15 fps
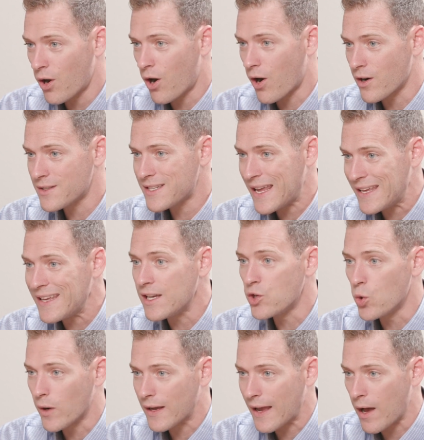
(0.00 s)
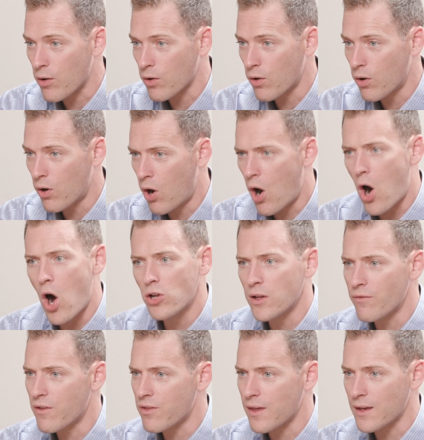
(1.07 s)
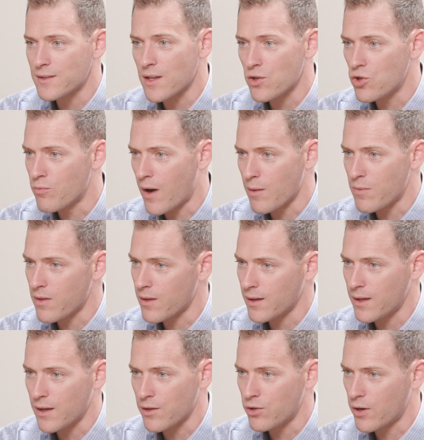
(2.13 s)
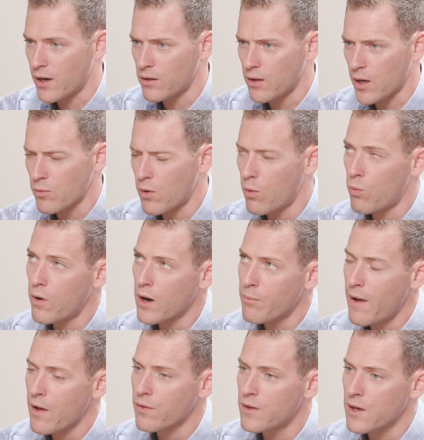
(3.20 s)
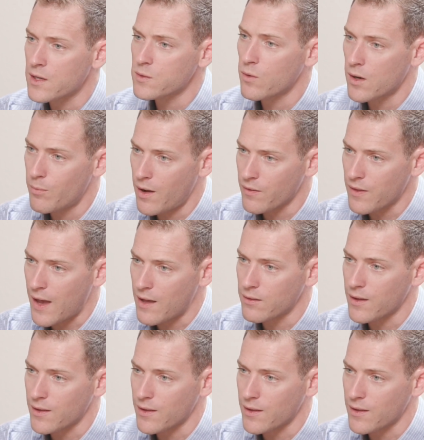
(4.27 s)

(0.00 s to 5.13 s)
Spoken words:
are taking into account all of the things that you might be thinking in your head, like, well, what about this? What about that?